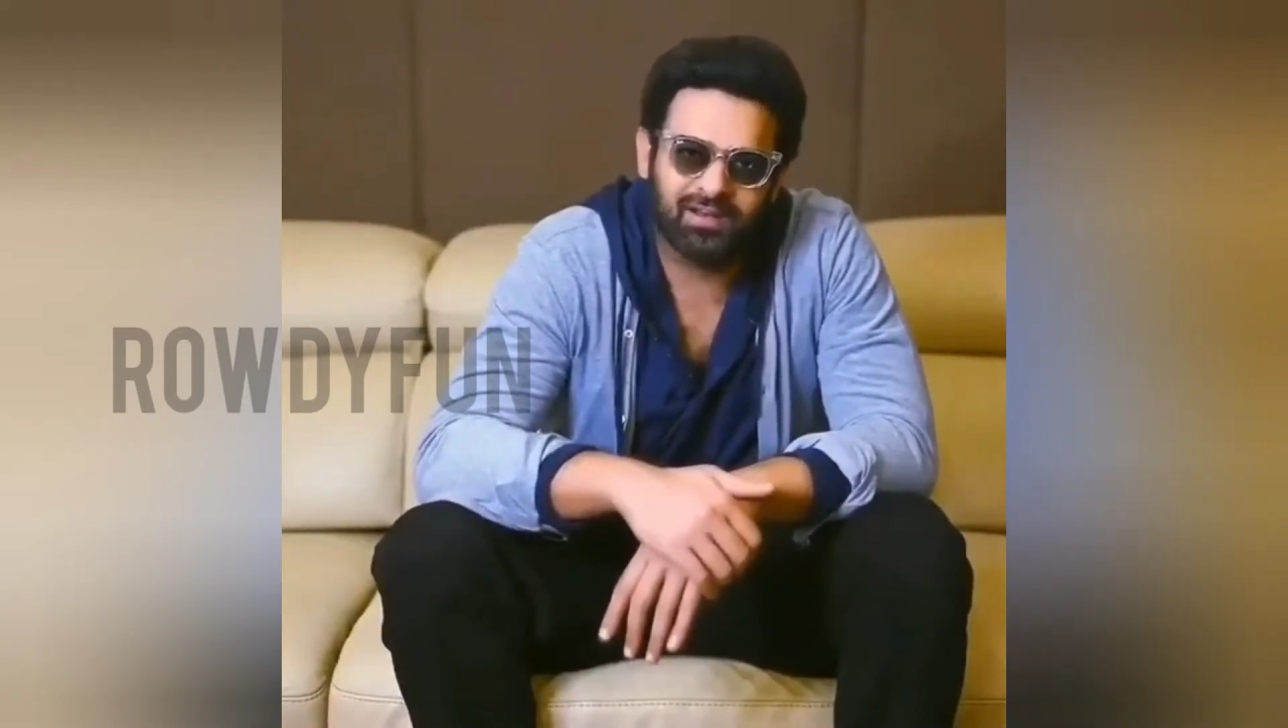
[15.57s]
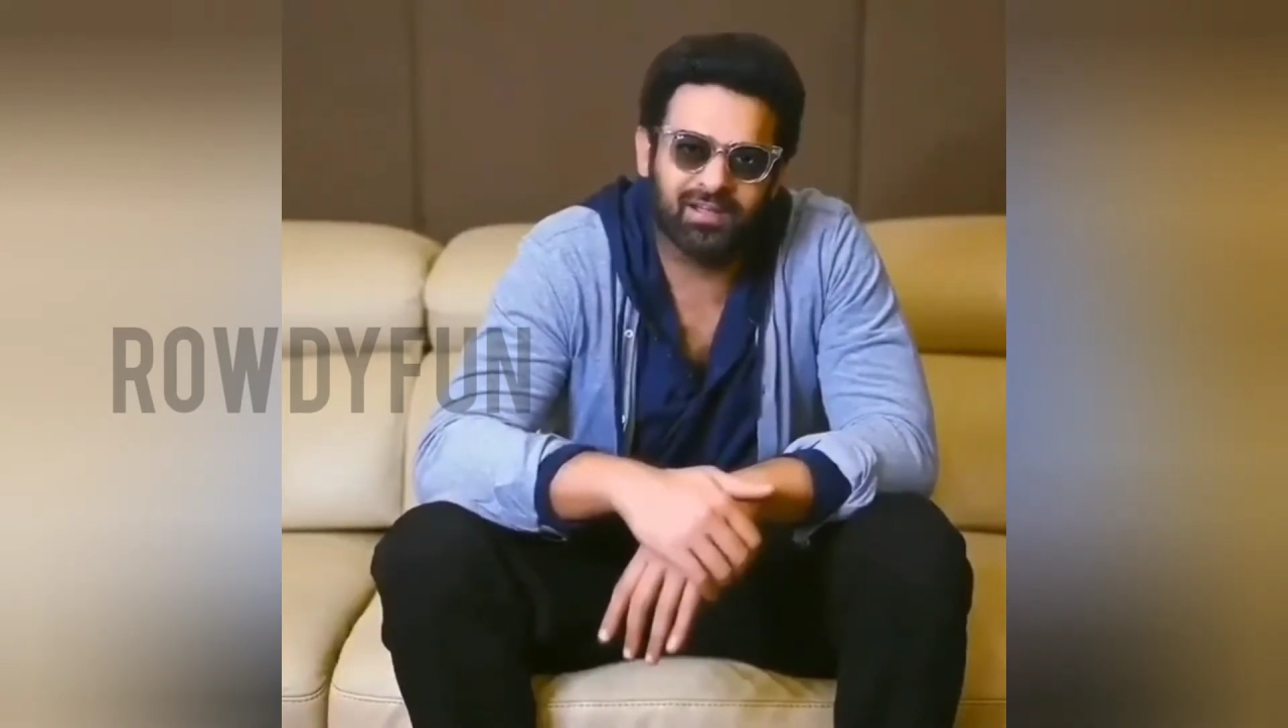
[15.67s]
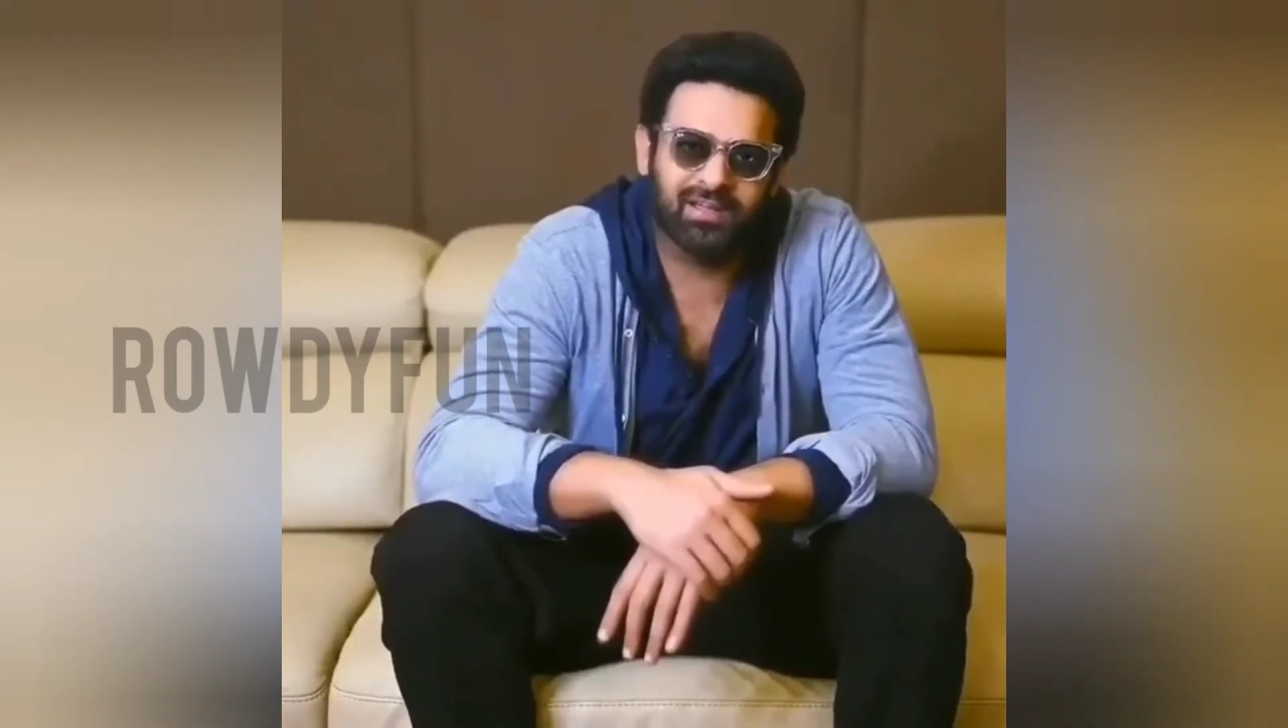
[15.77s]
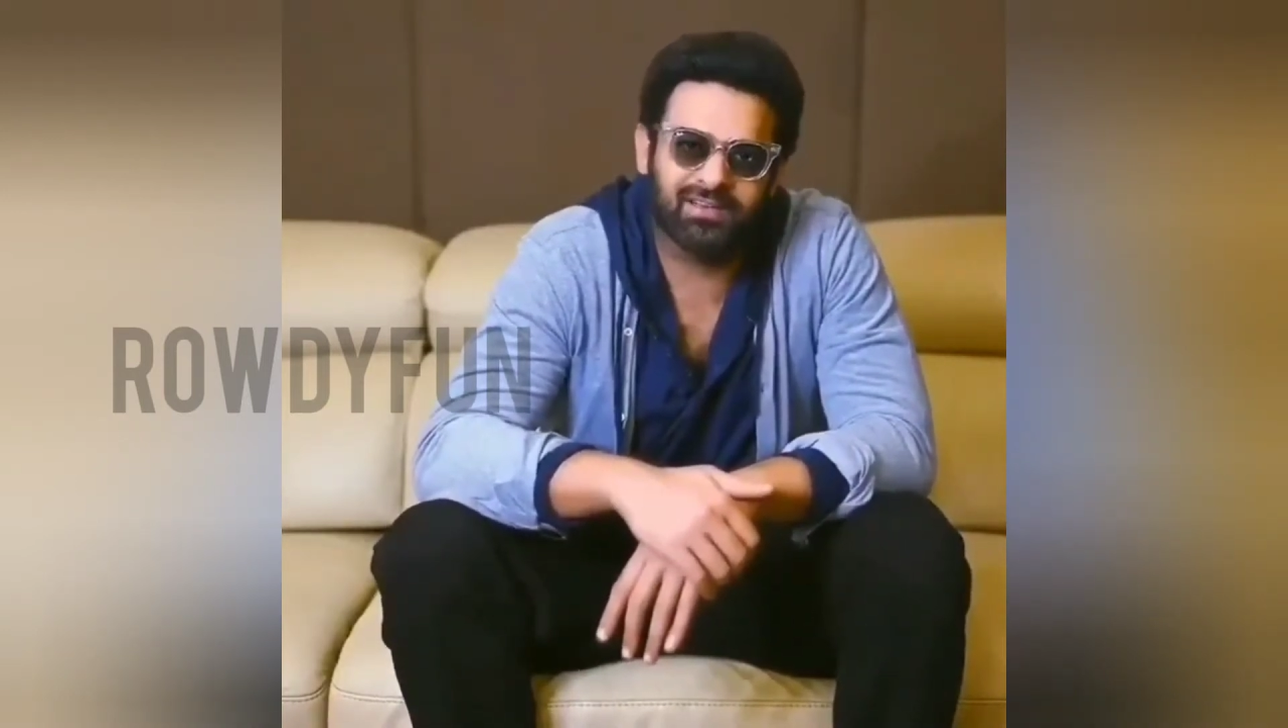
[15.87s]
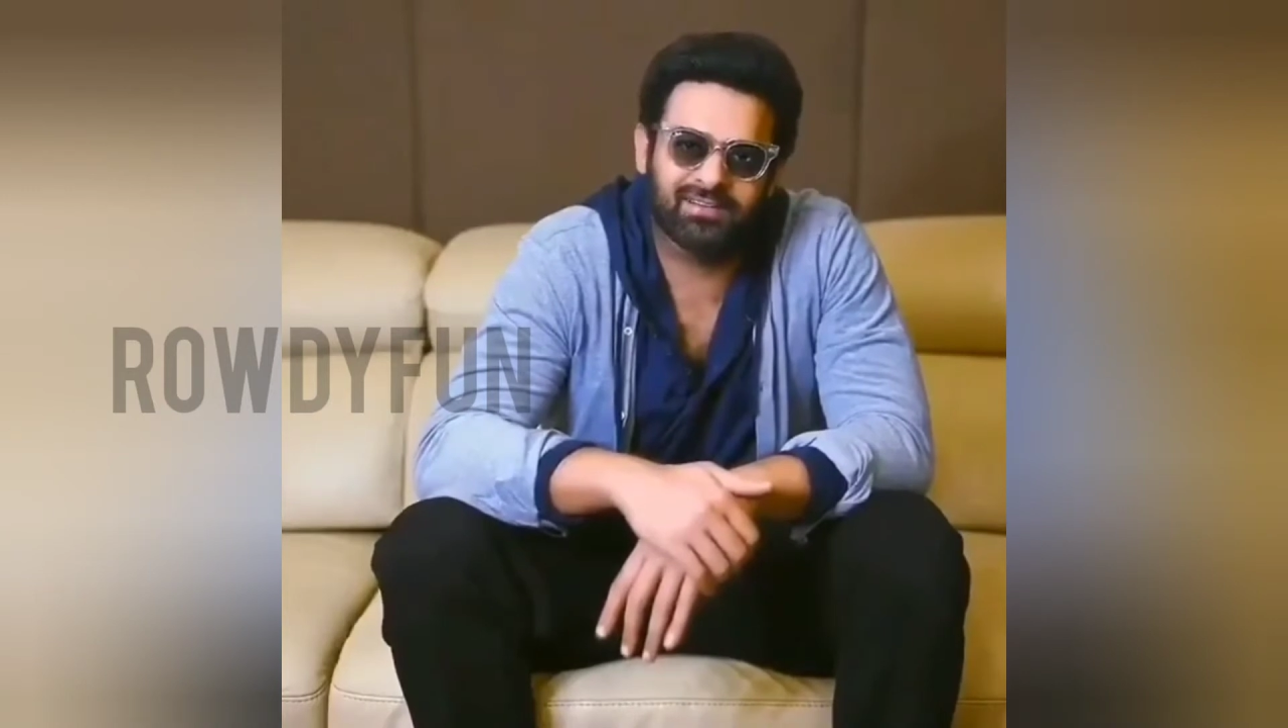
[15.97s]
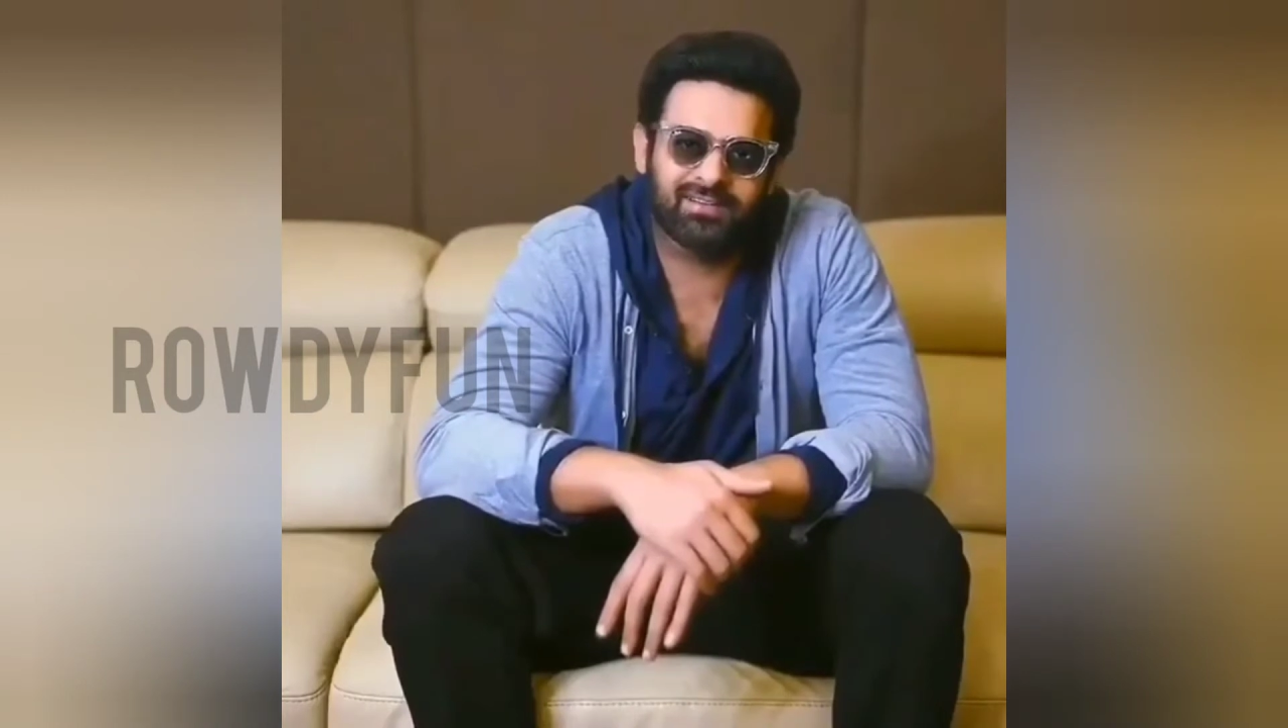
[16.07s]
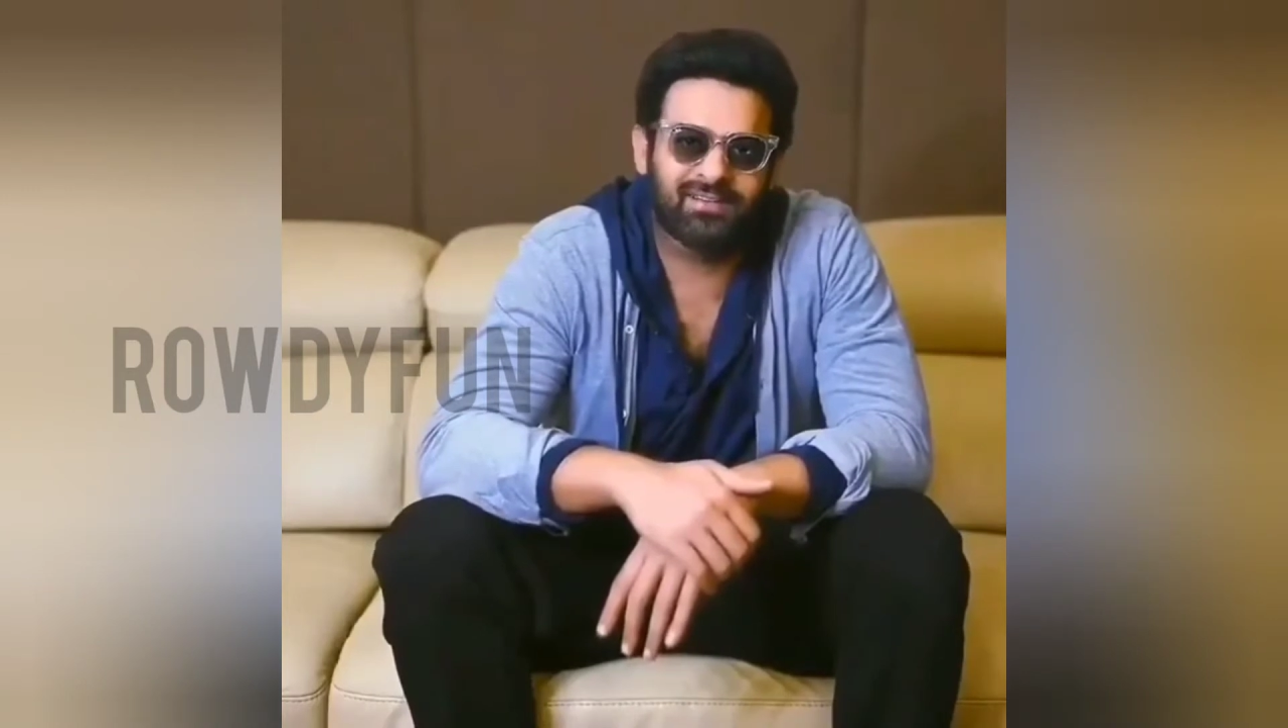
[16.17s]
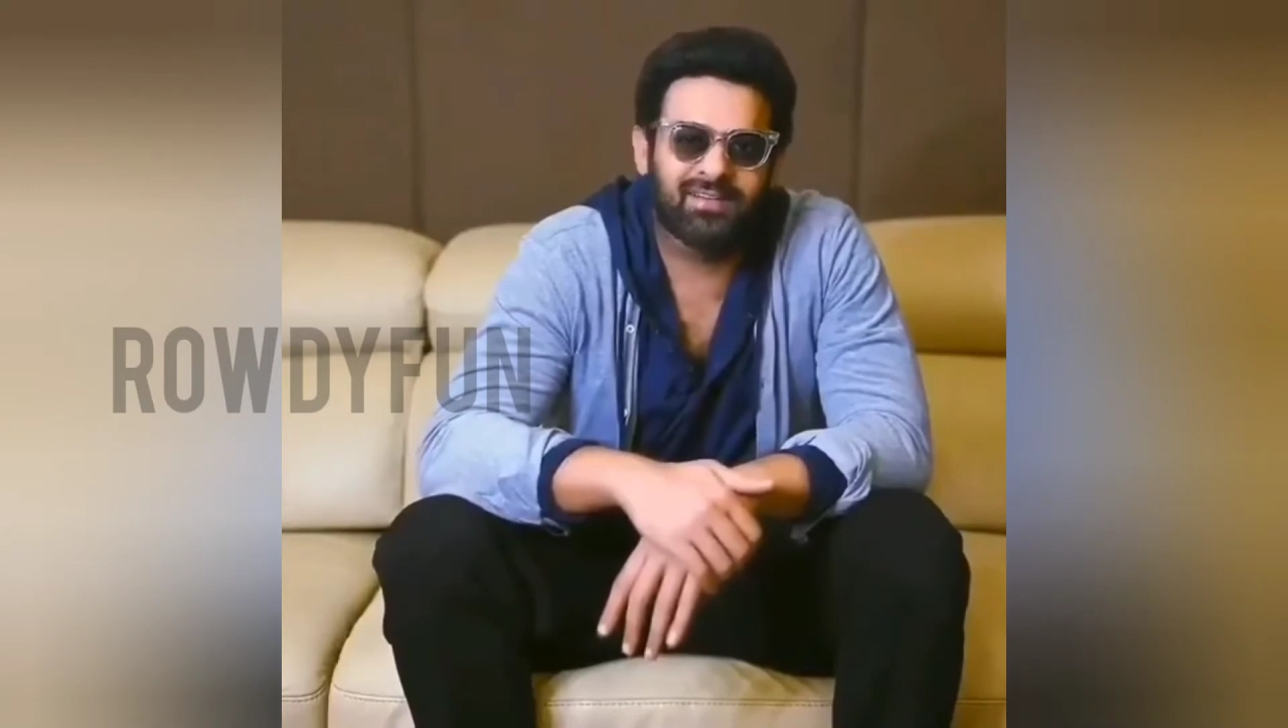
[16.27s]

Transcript: Saaho again